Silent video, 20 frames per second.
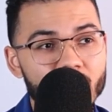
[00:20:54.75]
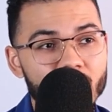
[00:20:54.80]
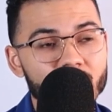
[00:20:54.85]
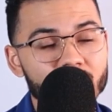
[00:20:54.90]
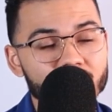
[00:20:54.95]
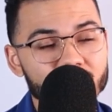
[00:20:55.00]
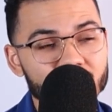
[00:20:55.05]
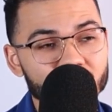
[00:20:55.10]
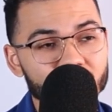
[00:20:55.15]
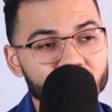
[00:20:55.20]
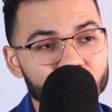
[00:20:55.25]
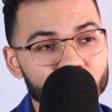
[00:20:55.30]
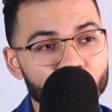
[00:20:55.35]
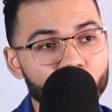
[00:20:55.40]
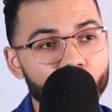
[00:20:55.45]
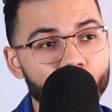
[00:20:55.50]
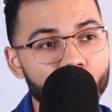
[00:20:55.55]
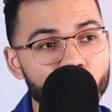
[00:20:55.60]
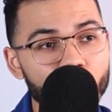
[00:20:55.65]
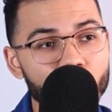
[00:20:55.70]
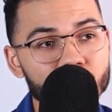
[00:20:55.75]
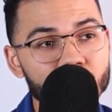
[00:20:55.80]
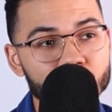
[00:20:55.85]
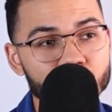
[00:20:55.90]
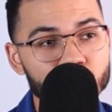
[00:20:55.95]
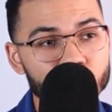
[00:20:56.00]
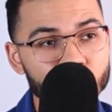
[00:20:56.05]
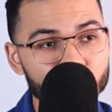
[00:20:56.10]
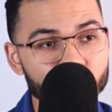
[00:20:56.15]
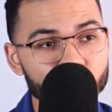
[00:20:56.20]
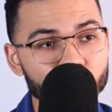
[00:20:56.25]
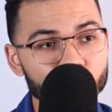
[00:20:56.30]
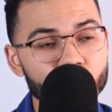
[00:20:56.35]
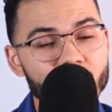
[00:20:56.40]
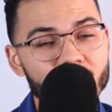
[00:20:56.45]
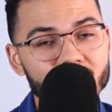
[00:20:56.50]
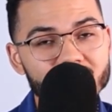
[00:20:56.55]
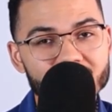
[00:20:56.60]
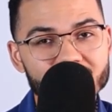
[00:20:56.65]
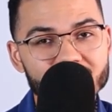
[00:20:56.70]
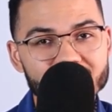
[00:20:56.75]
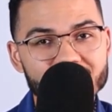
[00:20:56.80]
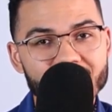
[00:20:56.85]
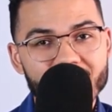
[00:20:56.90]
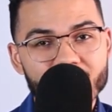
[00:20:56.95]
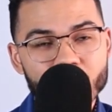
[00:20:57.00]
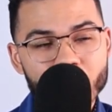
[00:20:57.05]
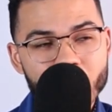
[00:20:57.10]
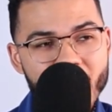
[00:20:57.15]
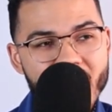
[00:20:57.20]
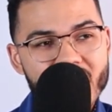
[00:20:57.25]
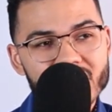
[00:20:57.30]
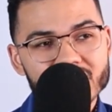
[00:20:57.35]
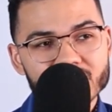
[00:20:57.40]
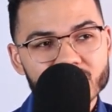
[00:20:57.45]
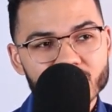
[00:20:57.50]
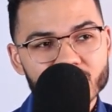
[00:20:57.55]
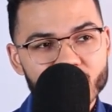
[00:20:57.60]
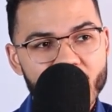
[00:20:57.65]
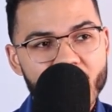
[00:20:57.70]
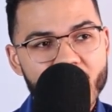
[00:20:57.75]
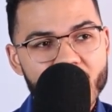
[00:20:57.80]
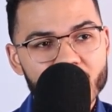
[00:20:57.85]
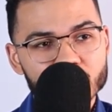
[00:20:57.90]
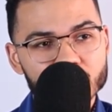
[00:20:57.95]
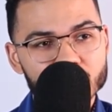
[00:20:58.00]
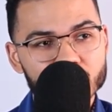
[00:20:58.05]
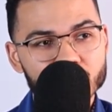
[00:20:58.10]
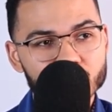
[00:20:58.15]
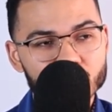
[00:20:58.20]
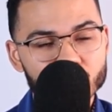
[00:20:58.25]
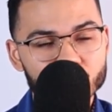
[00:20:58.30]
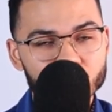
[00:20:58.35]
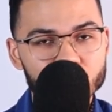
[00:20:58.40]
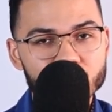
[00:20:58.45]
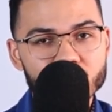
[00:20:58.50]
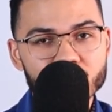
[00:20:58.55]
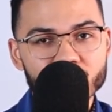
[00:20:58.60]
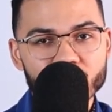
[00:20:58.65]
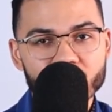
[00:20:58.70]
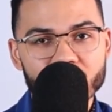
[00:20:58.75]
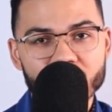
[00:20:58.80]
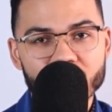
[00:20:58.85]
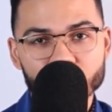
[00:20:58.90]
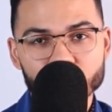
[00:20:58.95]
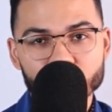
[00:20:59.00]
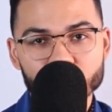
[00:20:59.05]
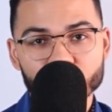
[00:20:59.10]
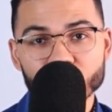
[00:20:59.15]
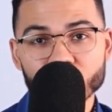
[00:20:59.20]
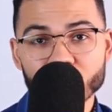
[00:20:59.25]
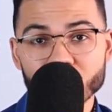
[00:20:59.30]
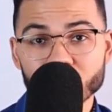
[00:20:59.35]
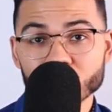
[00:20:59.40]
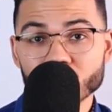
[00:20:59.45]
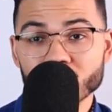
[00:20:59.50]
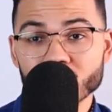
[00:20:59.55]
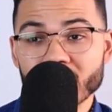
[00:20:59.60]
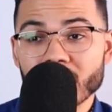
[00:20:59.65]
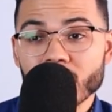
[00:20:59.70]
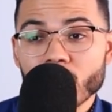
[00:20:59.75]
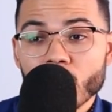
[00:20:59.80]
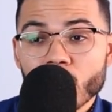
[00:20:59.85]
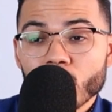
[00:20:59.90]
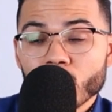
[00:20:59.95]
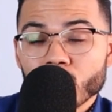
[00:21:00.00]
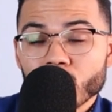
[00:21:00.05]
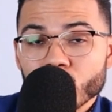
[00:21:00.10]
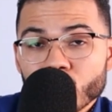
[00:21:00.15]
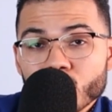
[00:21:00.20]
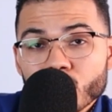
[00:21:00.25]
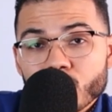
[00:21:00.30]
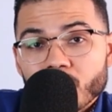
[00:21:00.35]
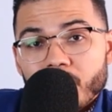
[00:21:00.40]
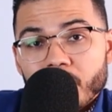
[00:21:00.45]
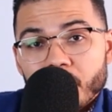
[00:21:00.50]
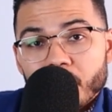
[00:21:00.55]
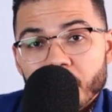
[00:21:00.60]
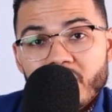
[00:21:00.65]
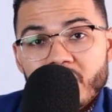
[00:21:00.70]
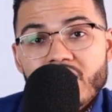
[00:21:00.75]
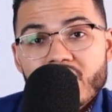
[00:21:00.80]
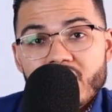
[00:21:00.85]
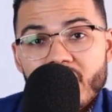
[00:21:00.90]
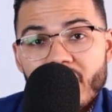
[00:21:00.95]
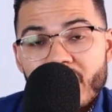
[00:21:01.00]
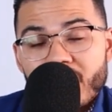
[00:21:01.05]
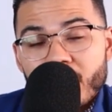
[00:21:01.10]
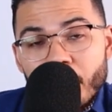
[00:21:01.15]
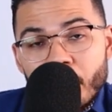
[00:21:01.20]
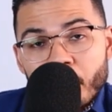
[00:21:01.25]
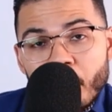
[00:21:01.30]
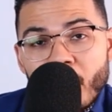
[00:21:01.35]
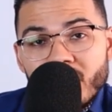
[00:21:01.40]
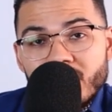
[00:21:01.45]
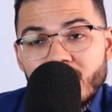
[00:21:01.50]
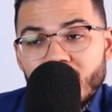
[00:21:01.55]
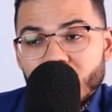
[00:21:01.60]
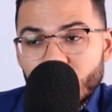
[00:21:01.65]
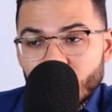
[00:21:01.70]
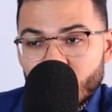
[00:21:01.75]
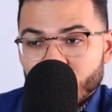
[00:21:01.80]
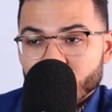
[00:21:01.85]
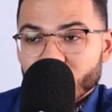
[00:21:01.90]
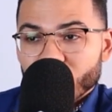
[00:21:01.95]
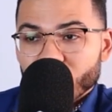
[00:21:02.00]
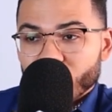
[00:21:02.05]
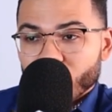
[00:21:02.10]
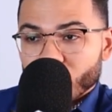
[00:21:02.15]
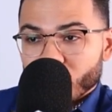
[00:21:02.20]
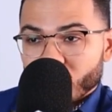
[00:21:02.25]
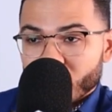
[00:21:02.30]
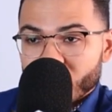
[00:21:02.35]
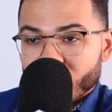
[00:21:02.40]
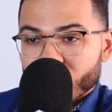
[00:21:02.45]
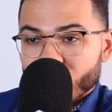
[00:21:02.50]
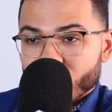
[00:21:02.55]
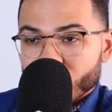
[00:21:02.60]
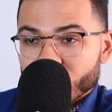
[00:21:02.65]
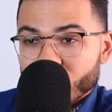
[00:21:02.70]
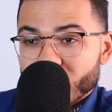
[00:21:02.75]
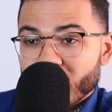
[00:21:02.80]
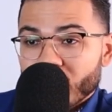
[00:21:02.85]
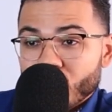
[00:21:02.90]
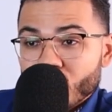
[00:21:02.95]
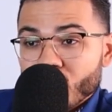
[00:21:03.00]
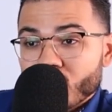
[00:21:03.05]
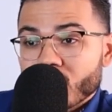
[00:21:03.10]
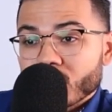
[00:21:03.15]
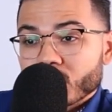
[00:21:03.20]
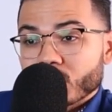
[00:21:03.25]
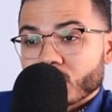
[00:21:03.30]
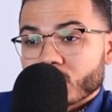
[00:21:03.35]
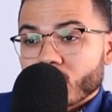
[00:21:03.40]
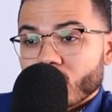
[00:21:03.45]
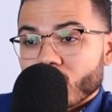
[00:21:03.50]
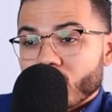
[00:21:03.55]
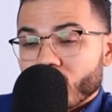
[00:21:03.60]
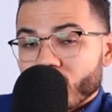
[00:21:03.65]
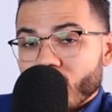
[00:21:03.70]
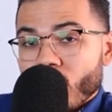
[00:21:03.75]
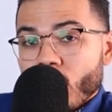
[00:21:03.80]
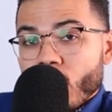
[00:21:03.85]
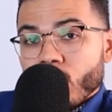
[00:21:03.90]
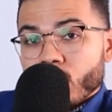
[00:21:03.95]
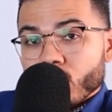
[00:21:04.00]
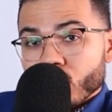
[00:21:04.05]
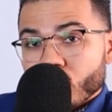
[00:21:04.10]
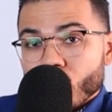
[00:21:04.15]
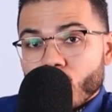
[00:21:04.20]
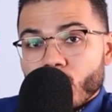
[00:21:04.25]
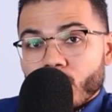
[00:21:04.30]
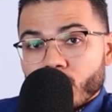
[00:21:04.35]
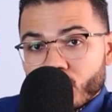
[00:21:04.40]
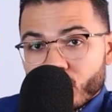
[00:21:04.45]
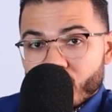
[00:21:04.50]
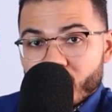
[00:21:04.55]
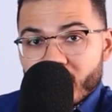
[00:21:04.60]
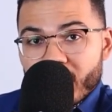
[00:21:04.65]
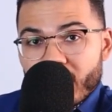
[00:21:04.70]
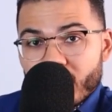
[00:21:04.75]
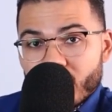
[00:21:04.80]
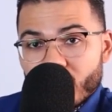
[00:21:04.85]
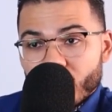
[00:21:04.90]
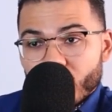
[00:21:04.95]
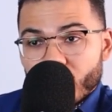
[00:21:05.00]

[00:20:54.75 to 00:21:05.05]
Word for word: to, to cause you to take massive action to achieve financial freedom so that you can be an abundant, cheerful giver, so that you can serve your creator,